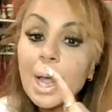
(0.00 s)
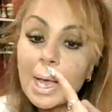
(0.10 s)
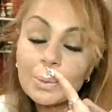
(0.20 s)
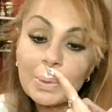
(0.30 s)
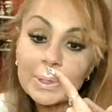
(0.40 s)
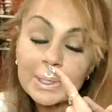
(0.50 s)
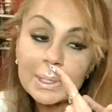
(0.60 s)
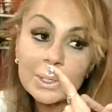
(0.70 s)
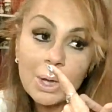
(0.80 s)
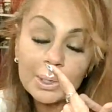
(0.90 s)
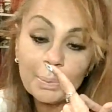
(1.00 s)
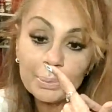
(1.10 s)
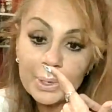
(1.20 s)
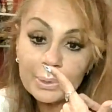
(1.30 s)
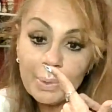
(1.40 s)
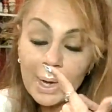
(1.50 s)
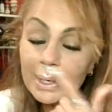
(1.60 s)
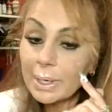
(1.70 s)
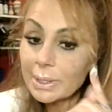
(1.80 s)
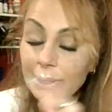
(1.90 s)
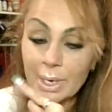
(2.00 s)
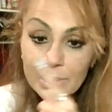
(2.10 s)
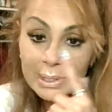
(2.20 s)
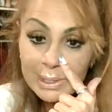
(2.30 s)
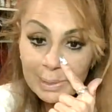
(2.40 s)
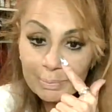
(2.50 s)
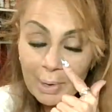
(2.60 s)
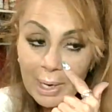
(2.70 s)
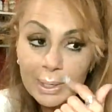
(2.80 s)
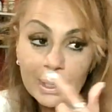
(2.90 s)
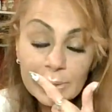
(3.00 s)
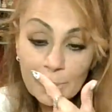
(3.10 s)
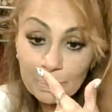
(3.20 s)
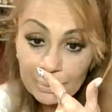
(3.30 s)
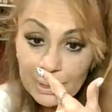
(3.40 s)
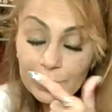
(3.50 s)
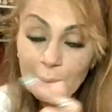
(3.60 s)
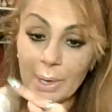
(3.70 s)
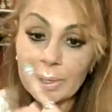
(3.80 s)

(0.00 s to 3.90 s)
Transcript: And what this is called a Breathe Right, it's not a Sleep Right, it's a Breathe Right.